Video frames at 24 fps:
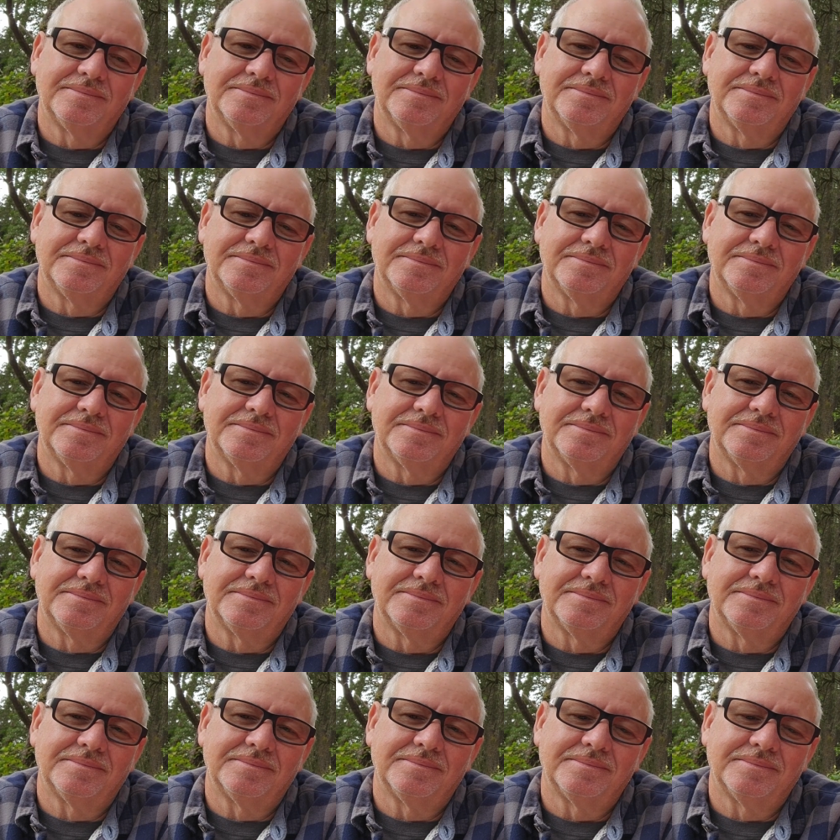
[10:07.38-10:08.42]

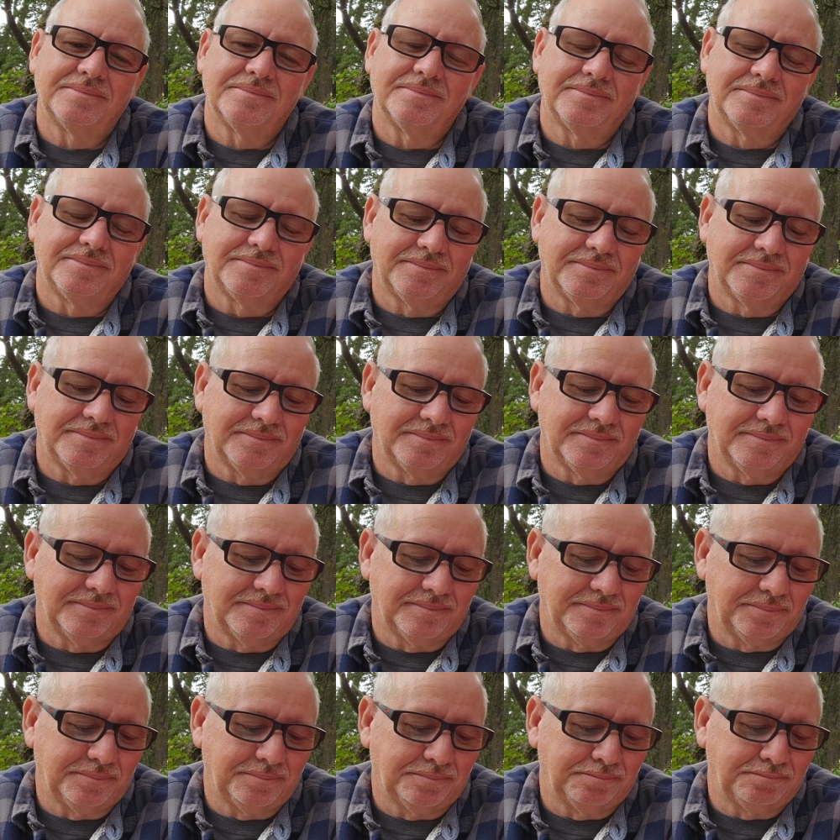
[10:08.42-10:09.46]

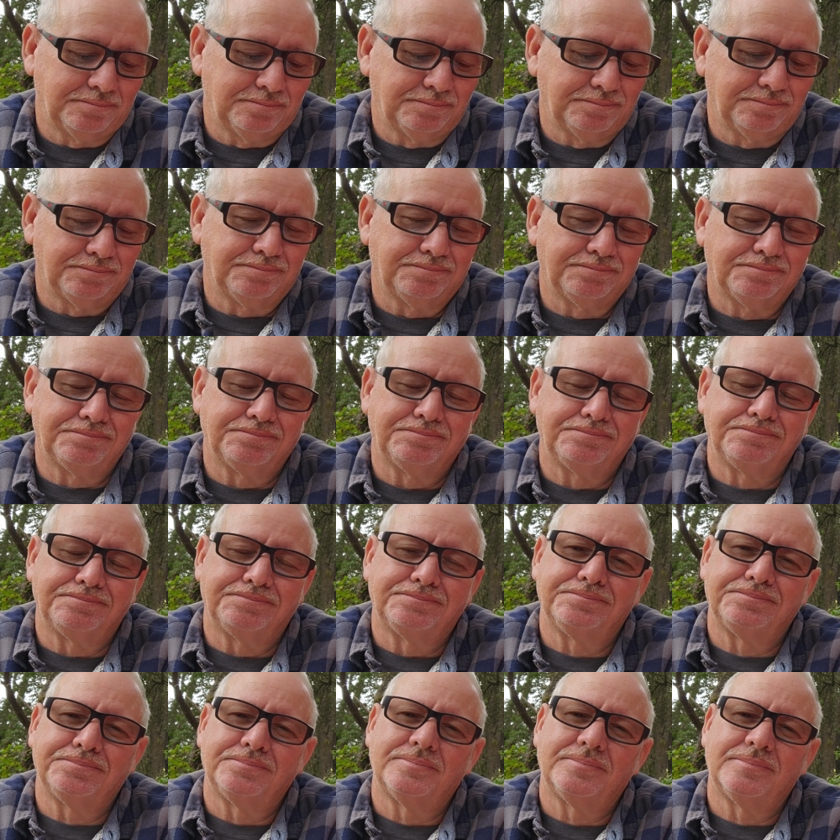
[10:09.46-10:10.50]

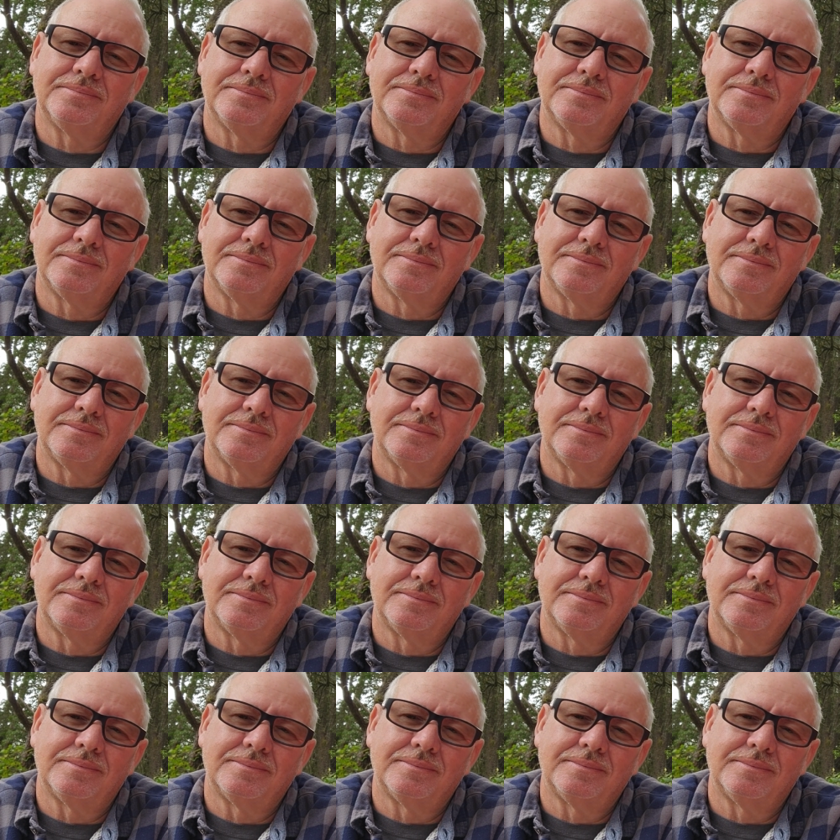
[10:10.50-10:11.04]
No words are spoken by the person on screen.